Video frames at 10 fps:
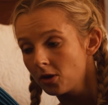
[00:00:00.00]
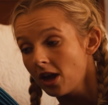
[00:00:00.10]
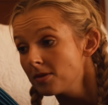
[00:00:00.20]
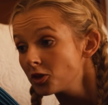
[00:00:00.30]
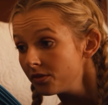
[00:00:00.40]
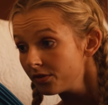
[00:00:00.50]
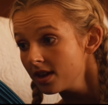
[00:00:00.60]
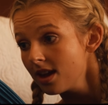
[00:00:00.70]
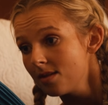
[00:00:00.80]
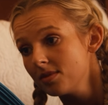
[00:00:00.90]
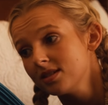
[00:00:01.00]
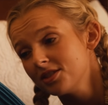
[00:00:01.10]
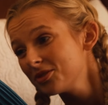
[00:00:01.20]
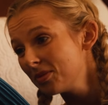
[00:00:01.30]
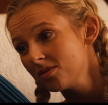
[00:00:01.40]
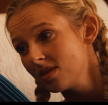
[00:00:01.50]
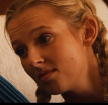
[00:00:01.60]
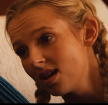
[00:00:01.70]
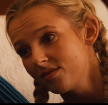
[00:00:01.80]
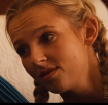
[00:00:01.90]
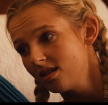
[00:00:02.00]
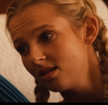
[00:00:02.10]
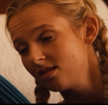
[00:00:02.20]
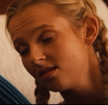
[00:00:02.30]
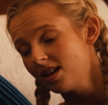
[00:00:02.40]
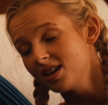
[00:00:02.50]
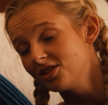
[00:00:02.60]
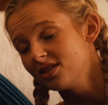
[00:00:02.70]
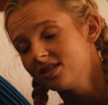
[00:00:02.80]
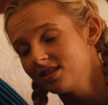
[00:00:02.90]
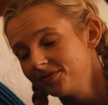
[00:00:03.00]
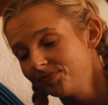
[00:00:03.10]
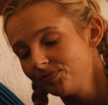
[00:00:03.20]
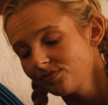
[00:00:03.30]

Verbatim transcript: Okay, but don't freak out because it's just been on my mind for ages and